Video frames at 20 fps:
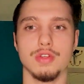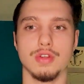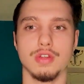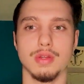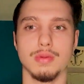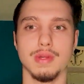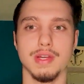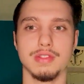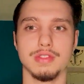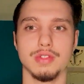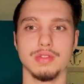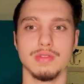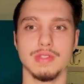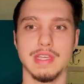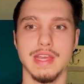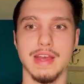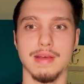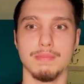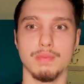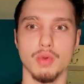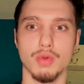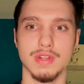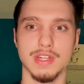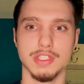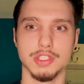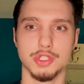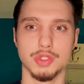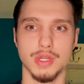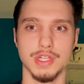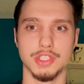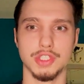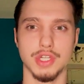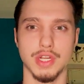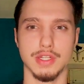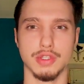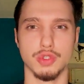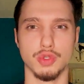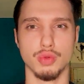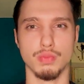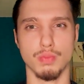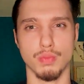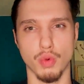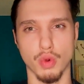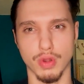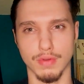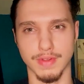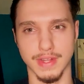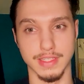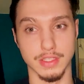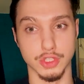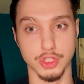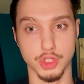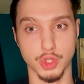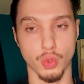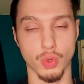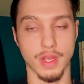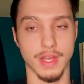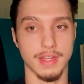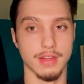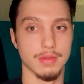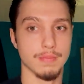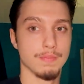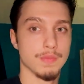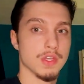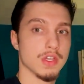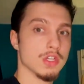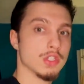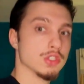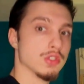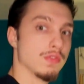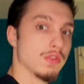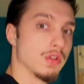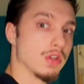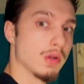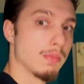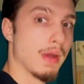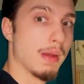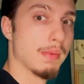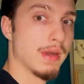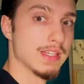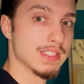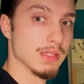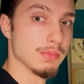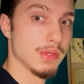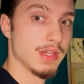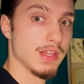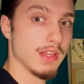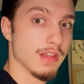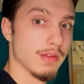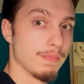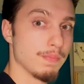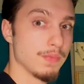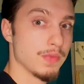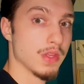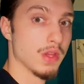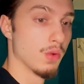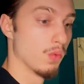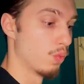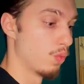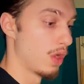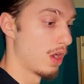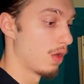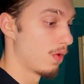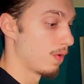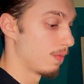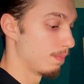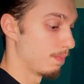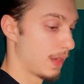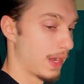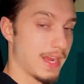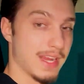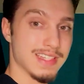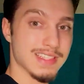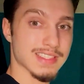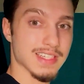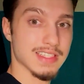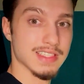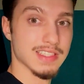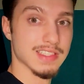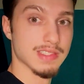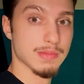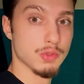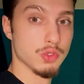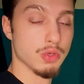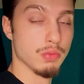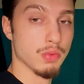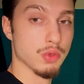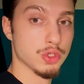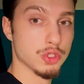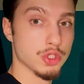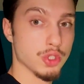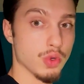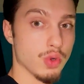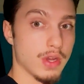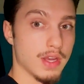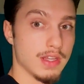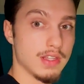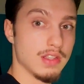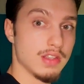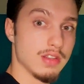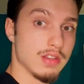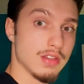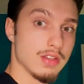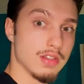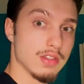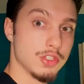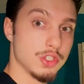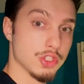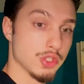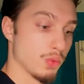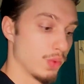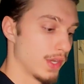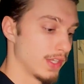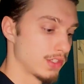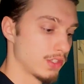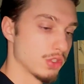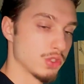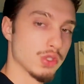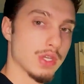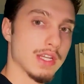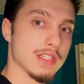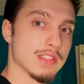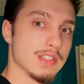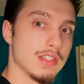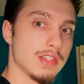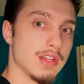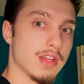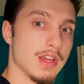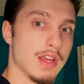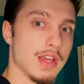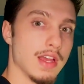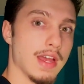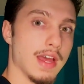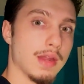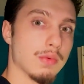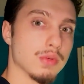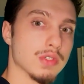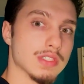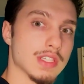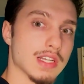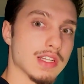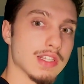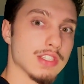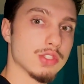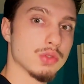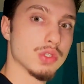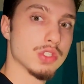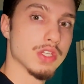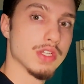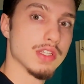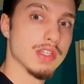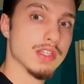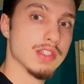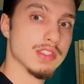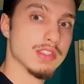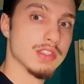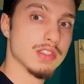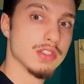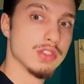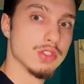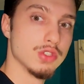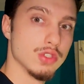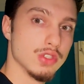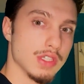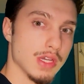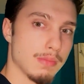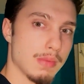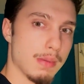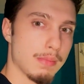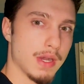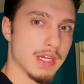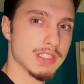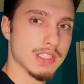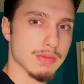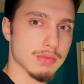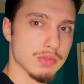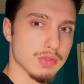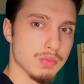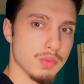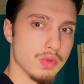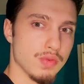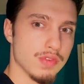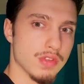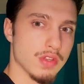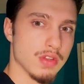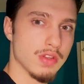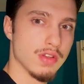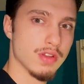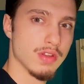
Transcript: you're gonna be able to get more of that stretch and do more of like the short head. So if you look at my bicep here, while my hand is like this, I'm doing more short head, just the way it's contracted. And when the second I switch like this, do you see how my bicep is moved?